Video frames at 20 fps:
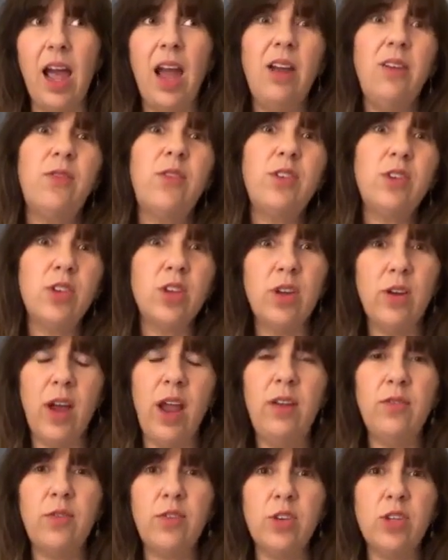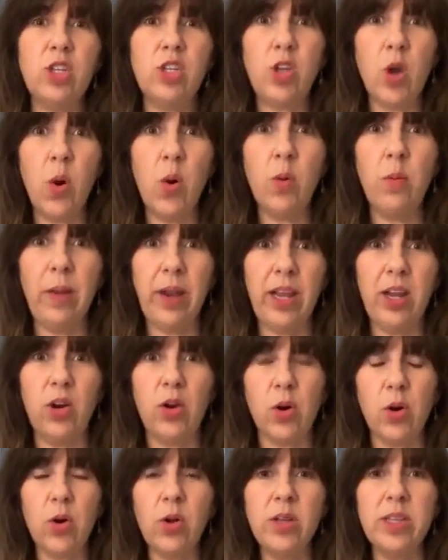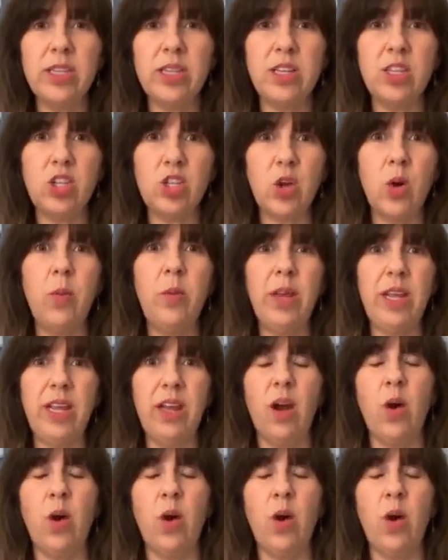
And for and for so many girls and so